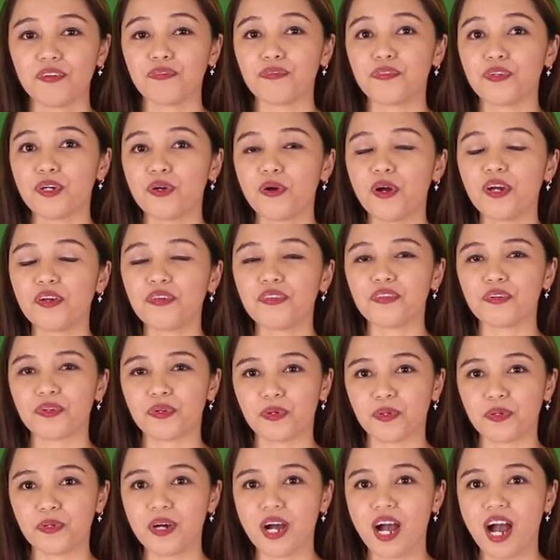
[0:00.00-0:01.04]
If you are
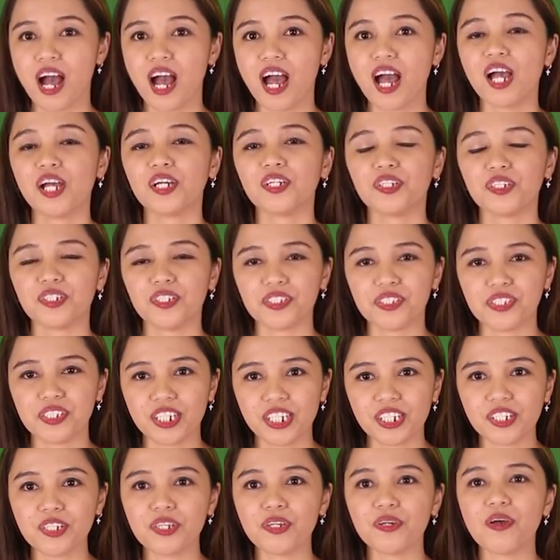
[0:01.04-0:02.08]
through,
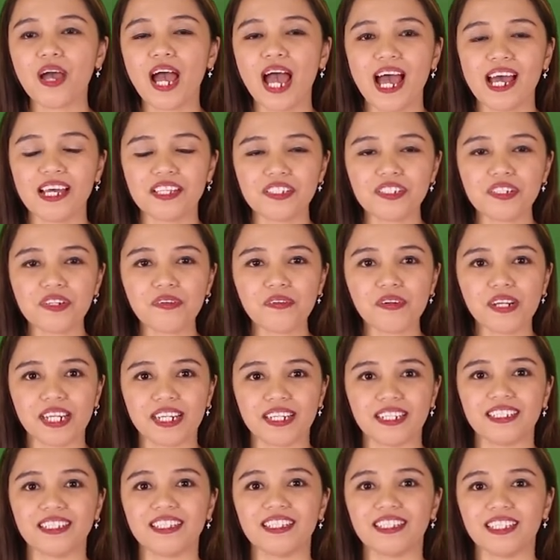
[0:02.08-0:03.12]
continue
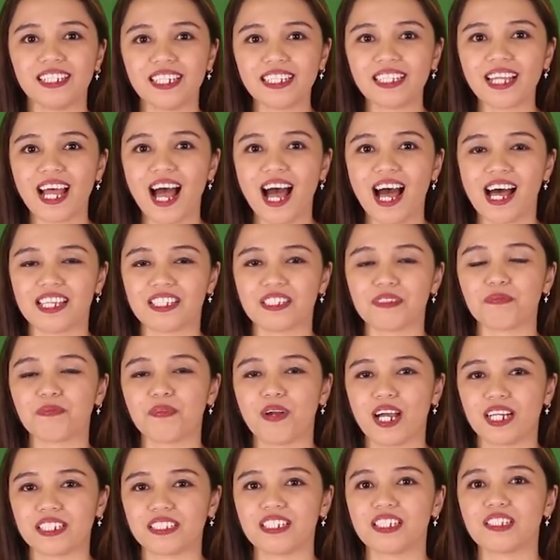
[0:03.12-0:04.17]
answering. Let us
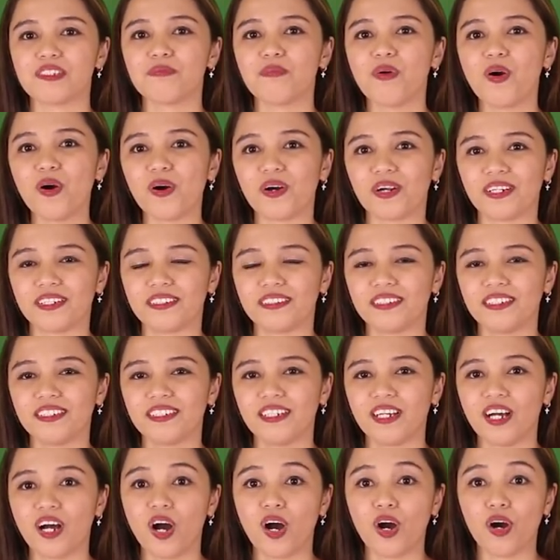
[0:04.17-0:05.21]
practice more
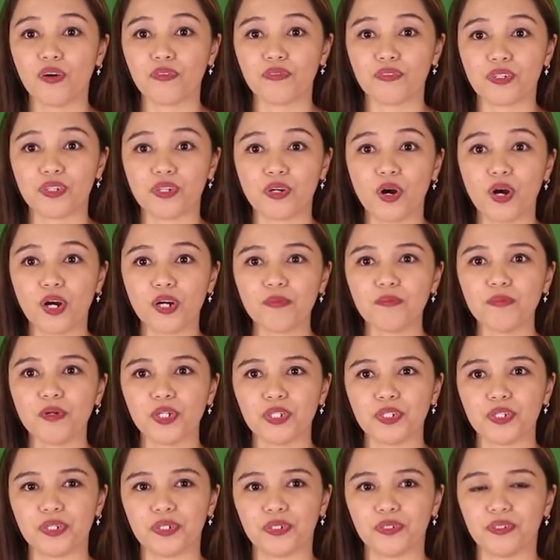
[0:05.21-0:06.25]
of your
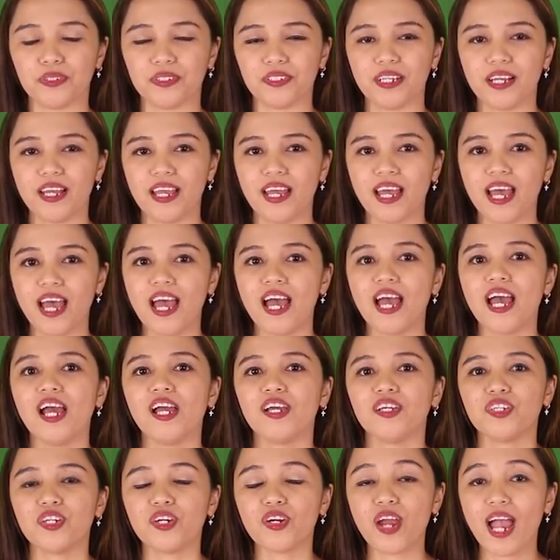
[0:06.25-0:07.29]
module.
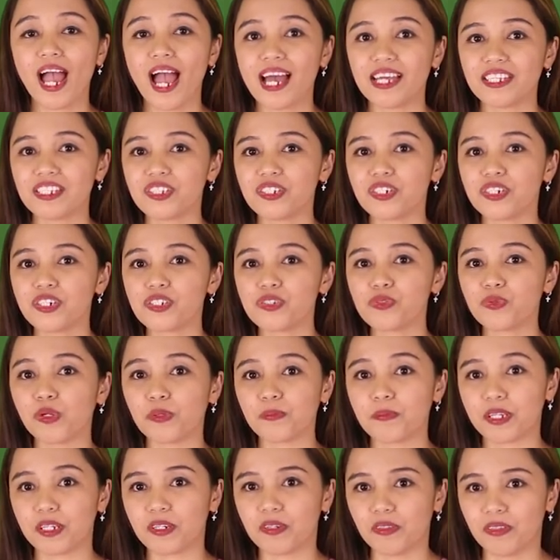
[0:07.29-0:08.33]
Your answers will
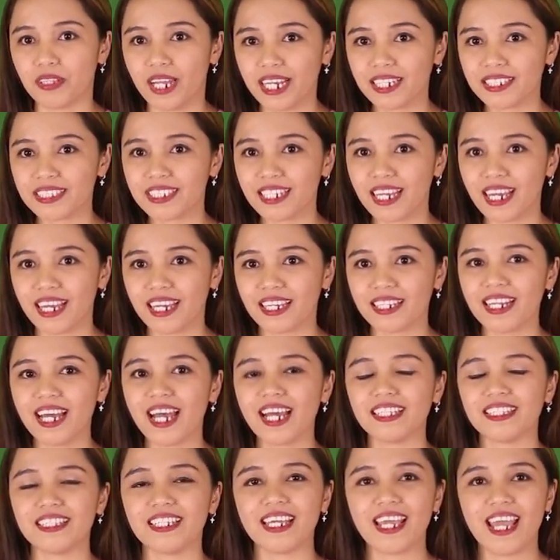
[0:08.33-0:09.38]
be collected
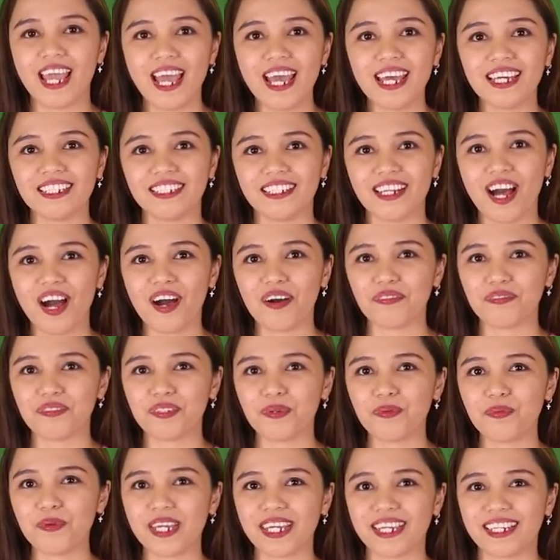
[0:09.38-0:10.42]
at the end of
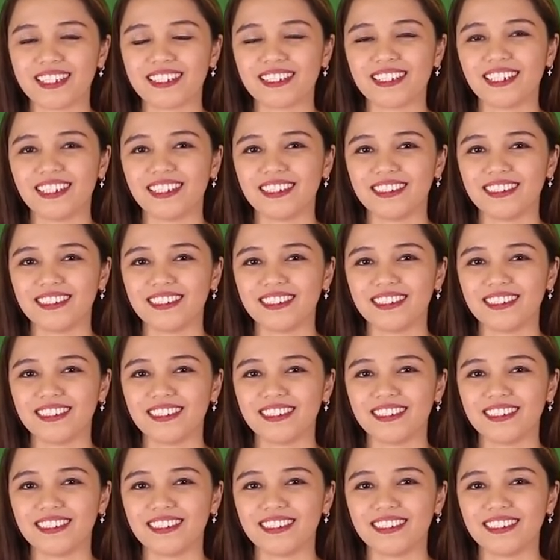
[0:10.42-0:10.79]
the week.